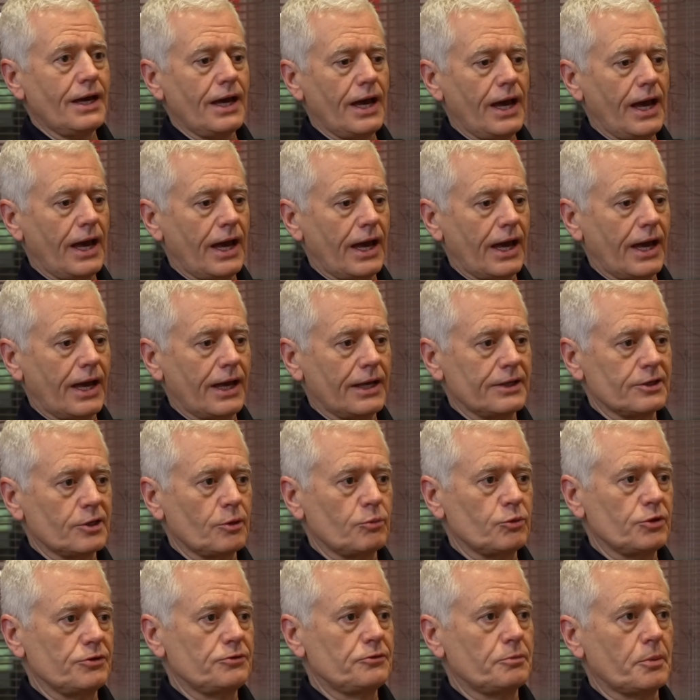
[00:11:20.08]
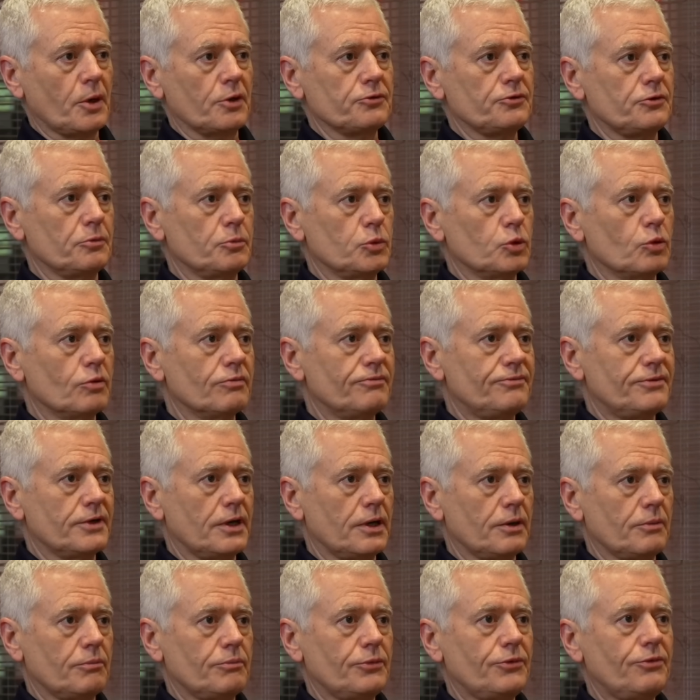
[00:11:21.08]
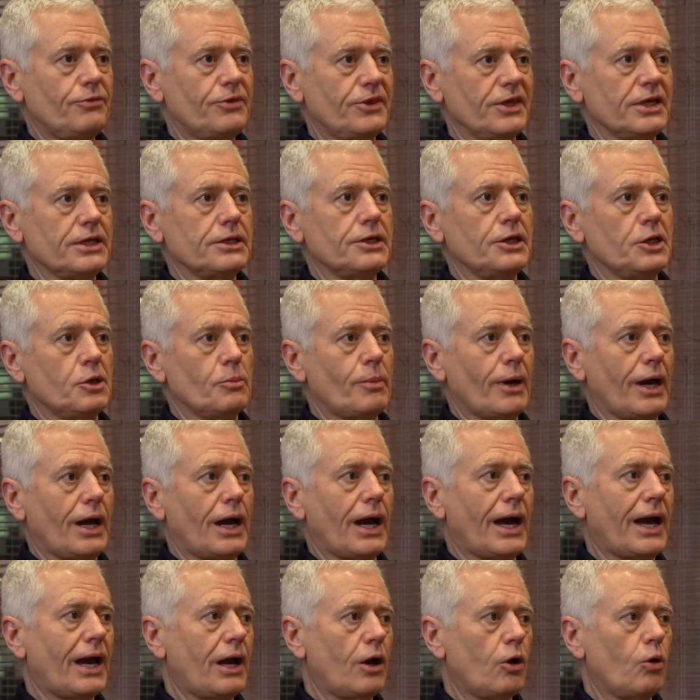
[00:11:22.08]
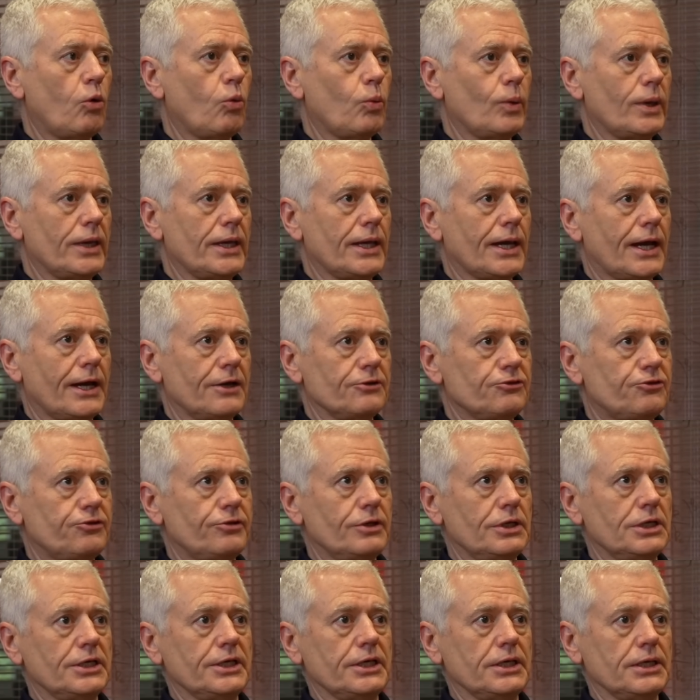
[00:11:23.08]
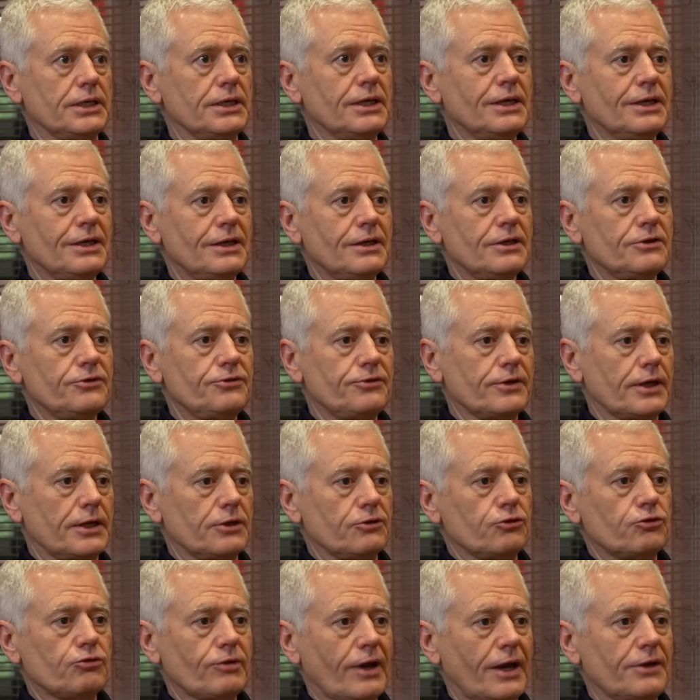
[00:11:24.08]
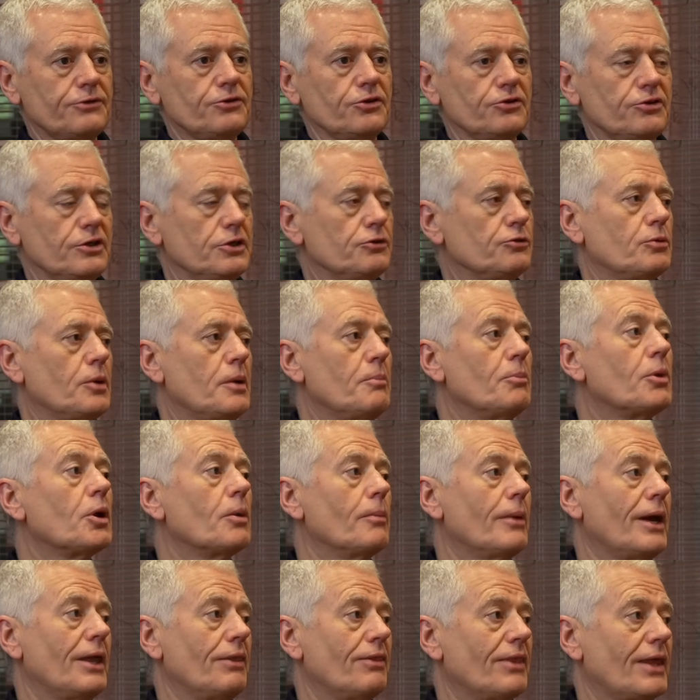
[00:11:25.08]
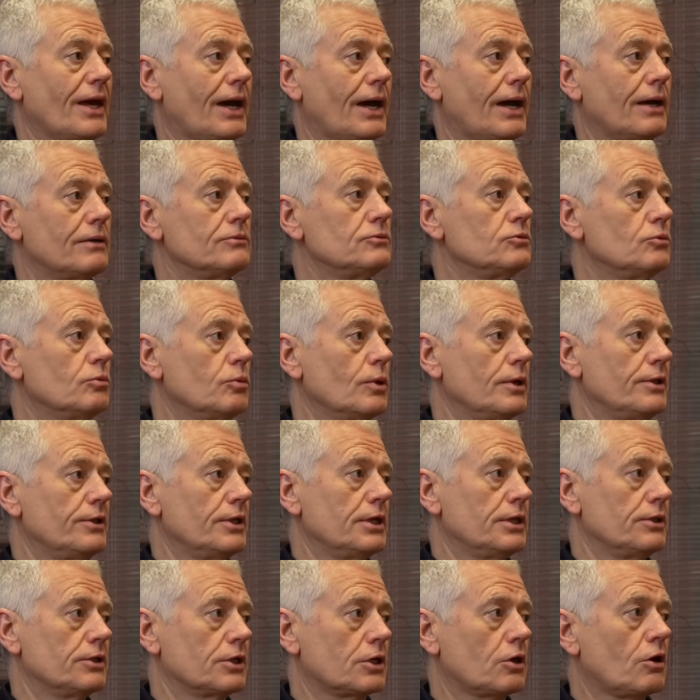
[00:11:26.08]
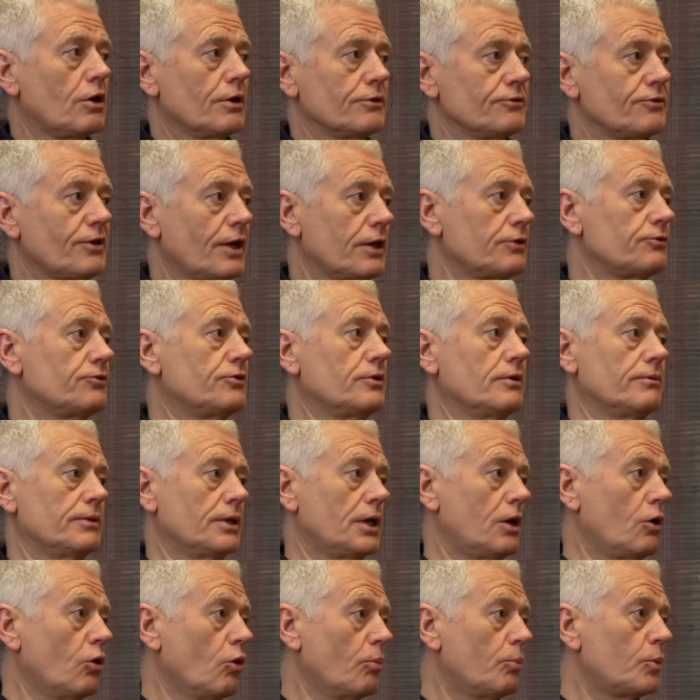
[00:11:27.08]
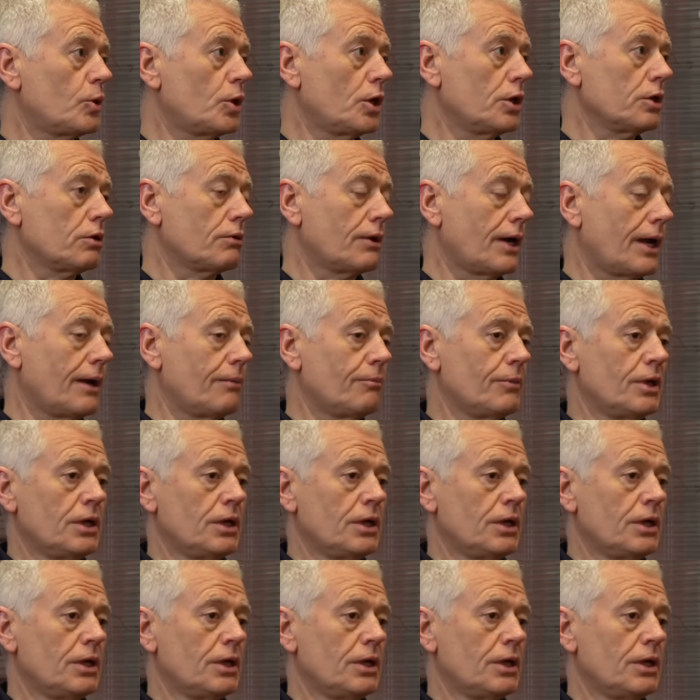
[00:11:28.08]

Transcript: and I'm responsible for thinking about how we actually set a strategy to implement that within the context of the whole program.